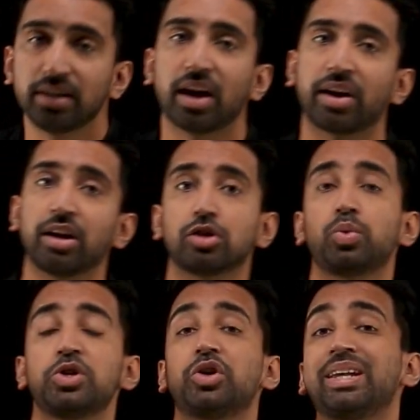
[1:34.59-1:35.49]
Now here's
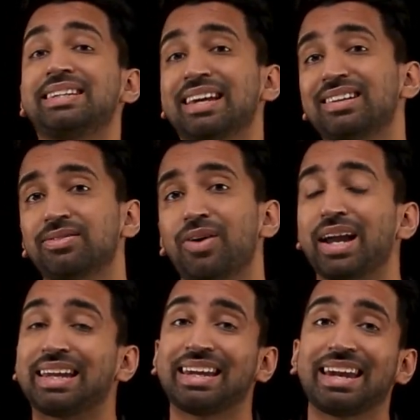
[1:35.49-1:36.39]
when you're
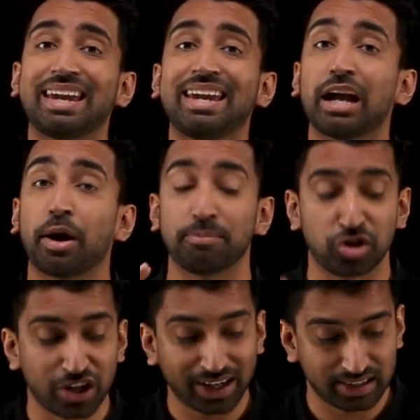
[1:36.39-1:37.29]
identifying key
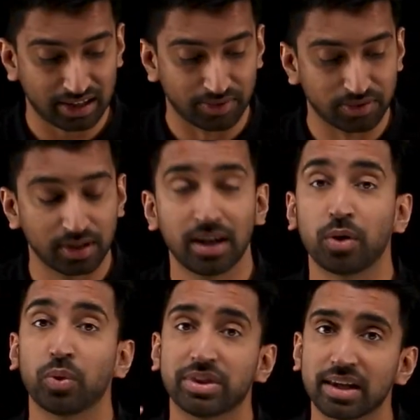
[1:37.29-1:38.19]
objectives
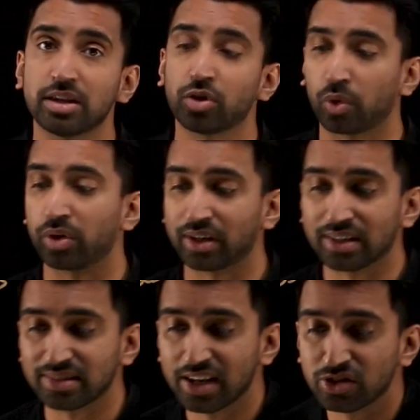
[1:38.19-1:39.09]
within your
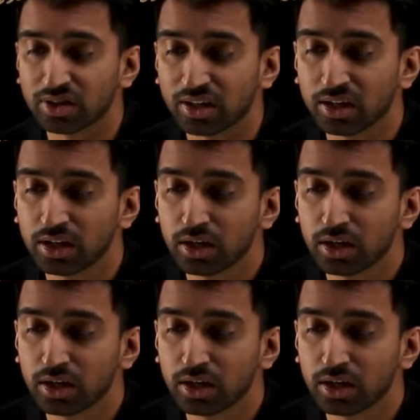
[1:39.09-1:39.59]
organization.